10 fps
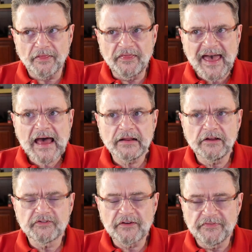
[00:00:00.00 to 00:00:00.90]
that
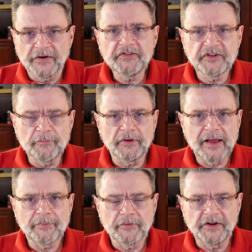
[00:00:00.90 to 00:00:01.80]
is a very simple
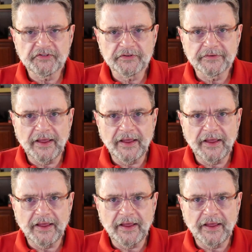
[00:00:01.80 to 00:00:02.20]
operation